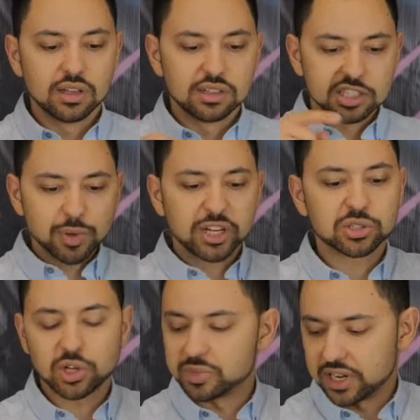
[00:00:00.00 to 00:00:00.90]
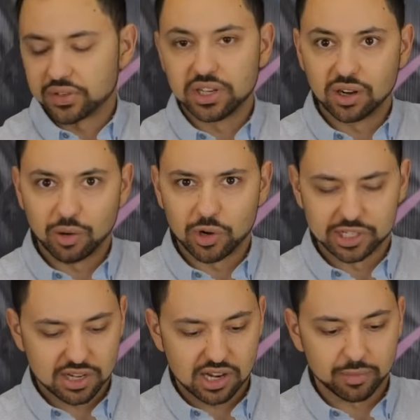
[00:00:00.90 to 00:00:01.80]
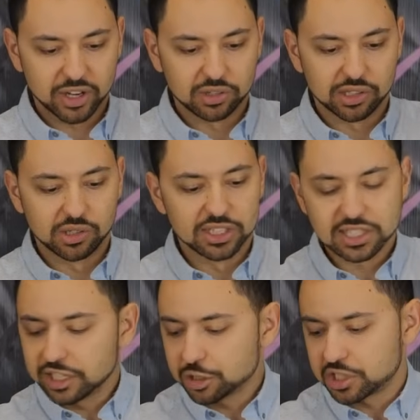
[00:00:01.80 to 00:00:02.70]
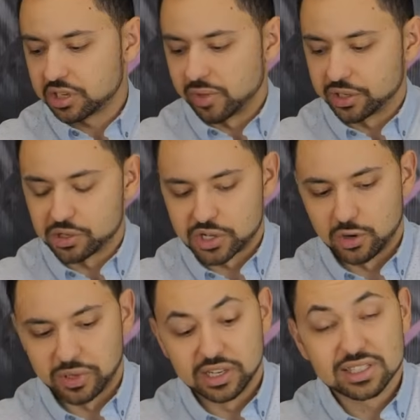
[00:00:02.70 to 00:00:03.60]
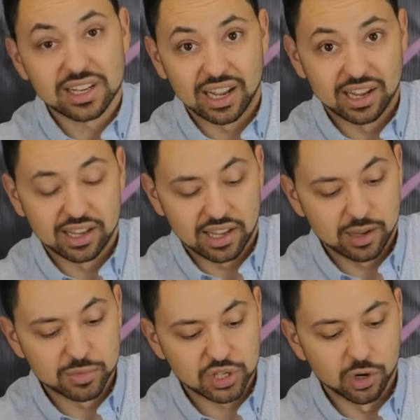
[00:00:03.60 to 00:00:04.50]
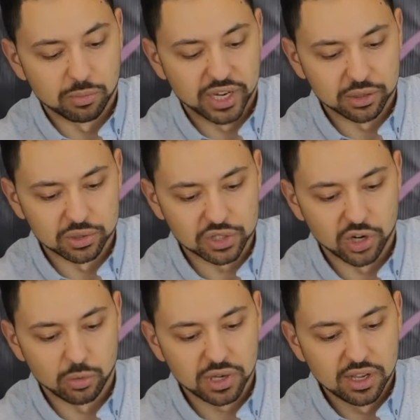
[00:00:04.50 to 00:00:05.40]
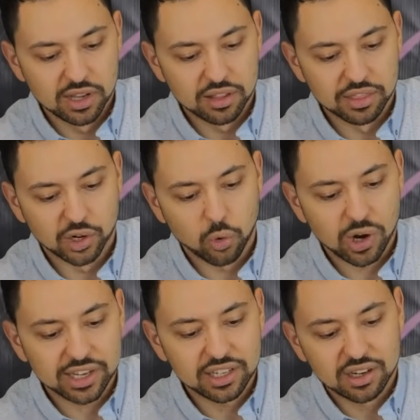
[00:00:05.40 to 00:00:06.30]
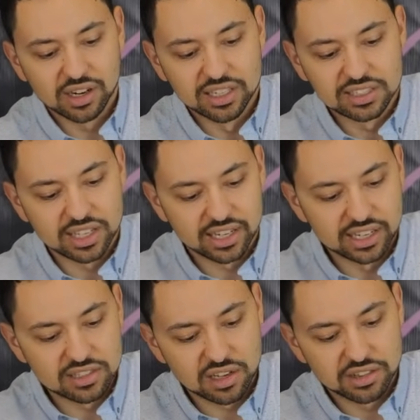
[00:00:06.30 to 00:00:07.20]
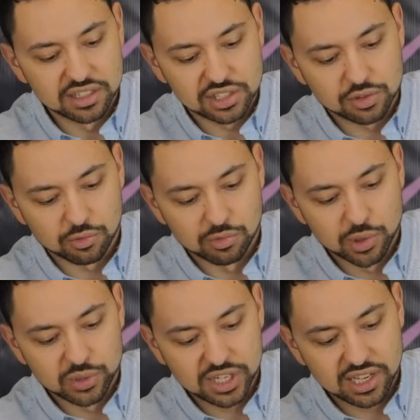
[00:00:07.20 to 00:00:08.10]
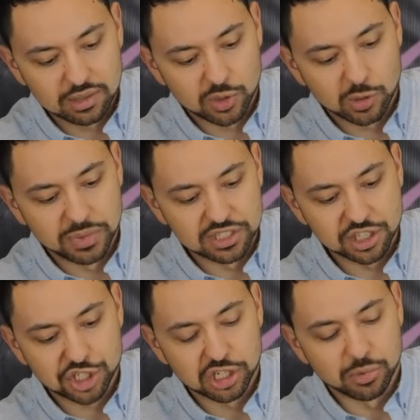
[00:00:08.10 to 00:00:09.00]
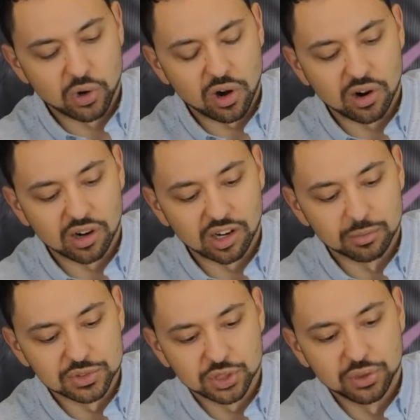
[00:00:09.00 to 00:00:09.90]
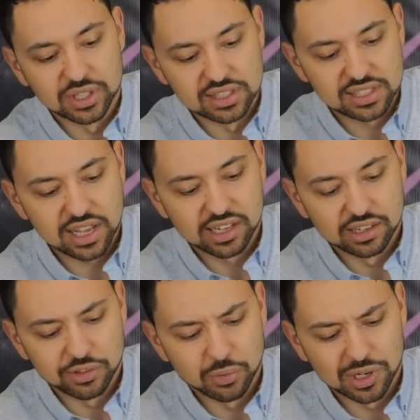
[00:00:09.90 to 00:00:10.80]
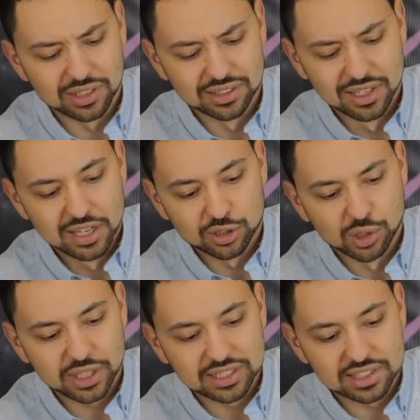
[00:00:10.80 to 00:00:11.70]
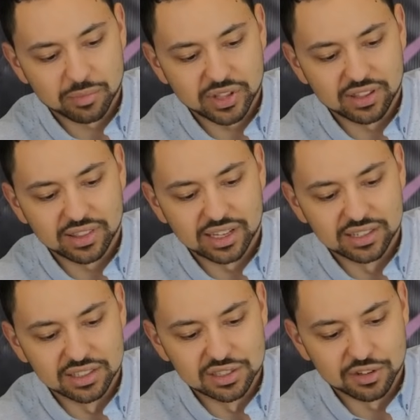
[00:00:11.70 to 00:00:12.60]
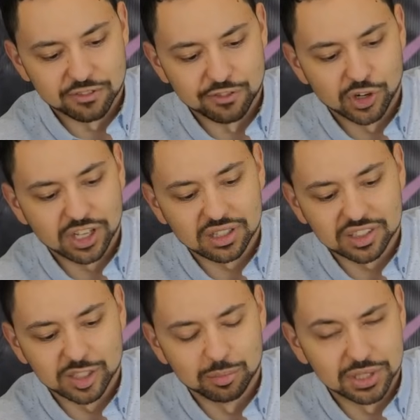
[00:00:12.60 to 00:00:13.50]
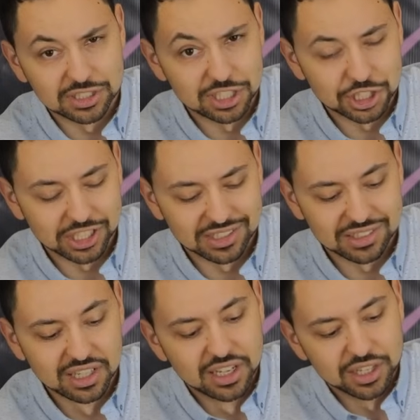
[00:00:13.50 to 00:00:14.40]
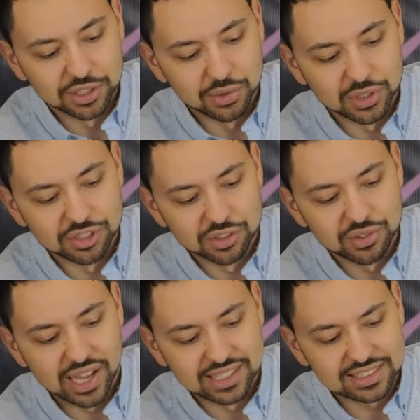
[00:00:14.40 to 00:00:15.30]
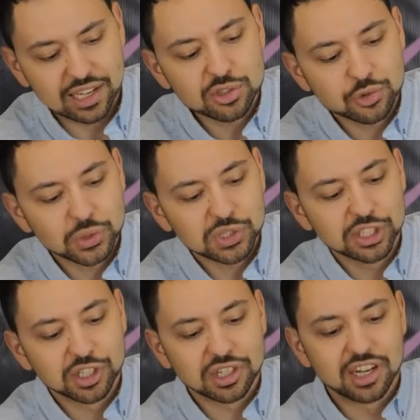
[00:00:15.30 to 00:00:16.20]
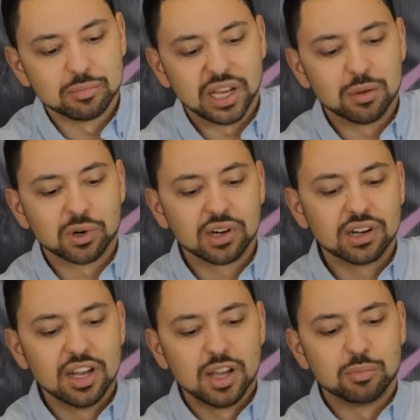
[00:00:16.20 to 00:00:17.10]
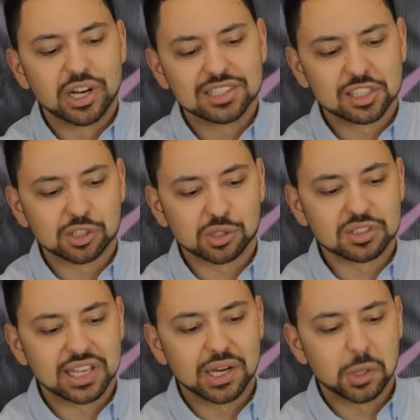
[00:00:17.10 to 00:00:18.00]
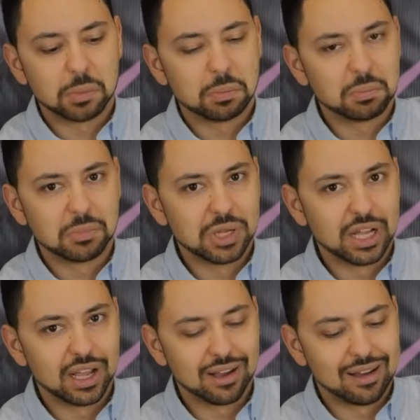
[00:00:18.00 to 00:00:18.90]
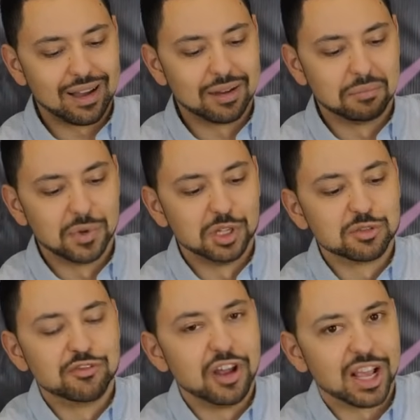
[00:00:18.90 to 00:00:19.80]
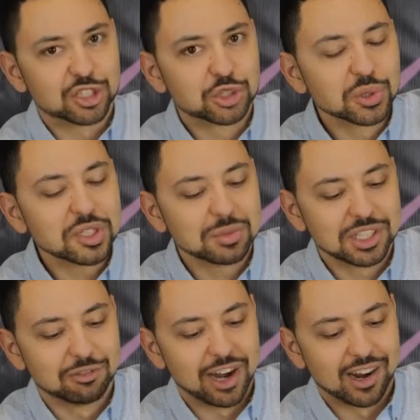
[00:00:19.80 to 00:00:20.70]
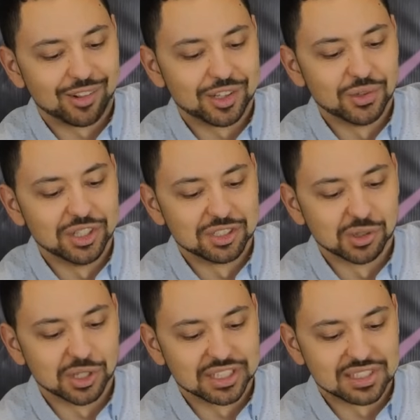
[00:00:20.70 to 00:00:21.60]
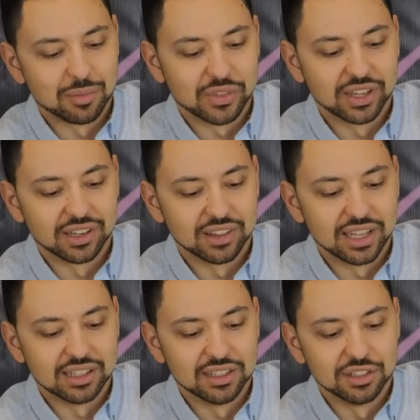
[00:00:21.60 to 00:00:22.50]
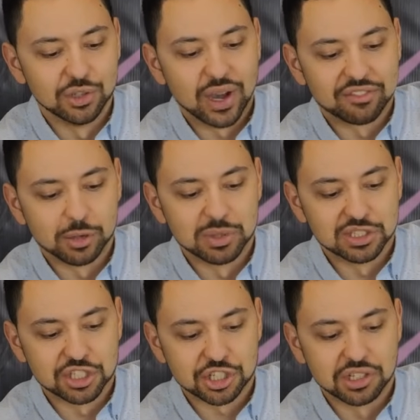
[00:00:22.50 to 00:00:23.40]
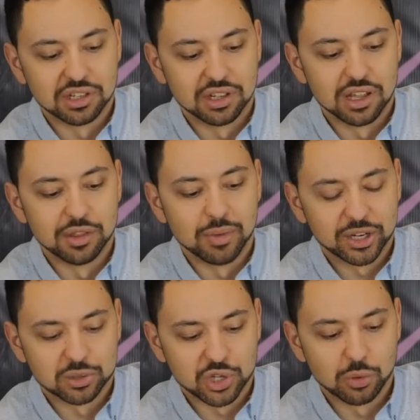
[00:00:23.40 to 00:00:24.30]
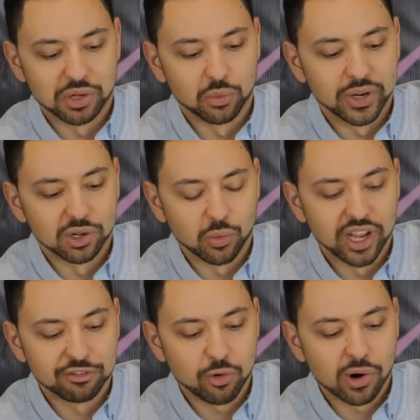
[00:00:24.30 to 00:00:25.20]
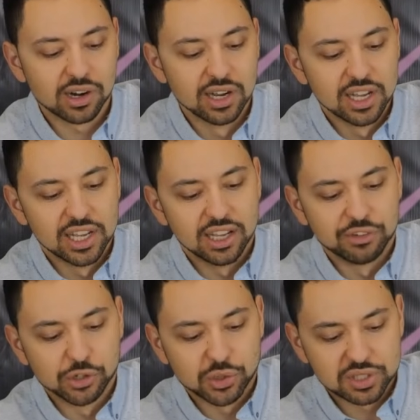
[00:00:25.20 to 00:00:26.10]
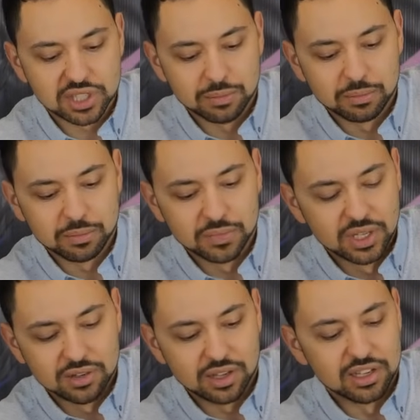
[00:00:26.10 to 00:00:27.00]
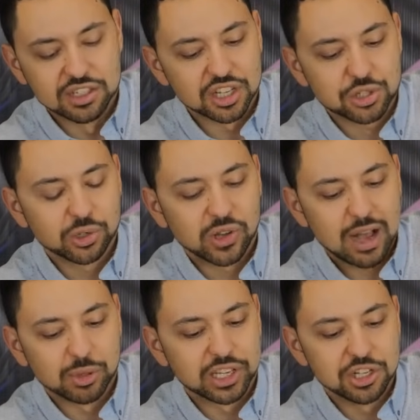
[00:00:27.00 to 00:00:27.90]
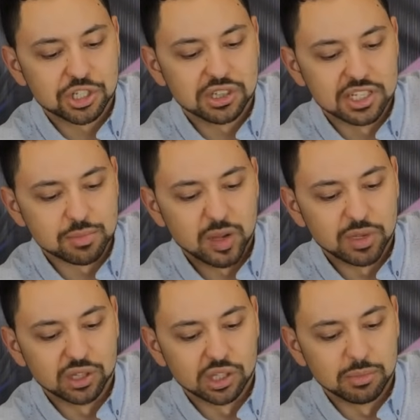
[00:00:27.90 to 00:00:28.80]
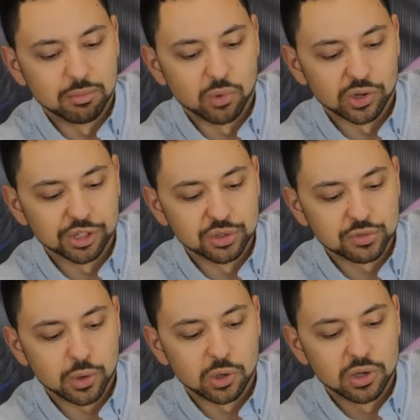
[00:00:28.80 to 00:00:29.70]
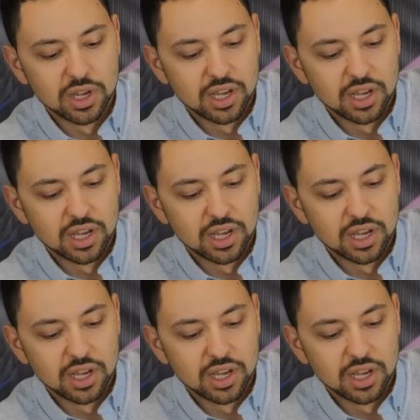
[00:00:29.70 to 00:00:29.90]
This microscope down here I wanna talk about a little. It's an interesting microscope. It is an Amscope microscope. The quirk here is that it's on this rotatable, positionable arm, so you can set it if you want to look at something that is vertically positioned, you can do that. Sounds really good on paper, but as it turns out, it's extremely rare that you need to look at something that you have to position the microscope in a weird way for. If you're doing some industrial application, this might be a little bit more useful.